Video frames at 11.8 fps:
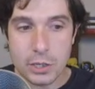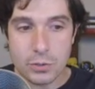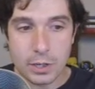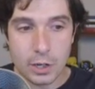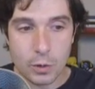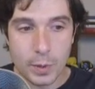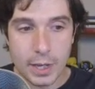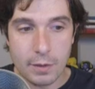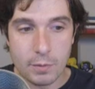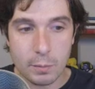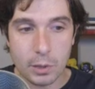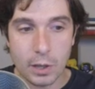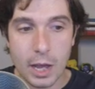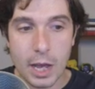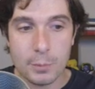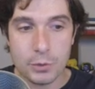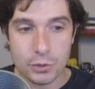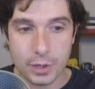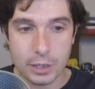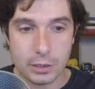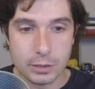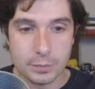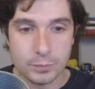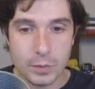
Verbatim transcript: trigger, we have a blob trigger.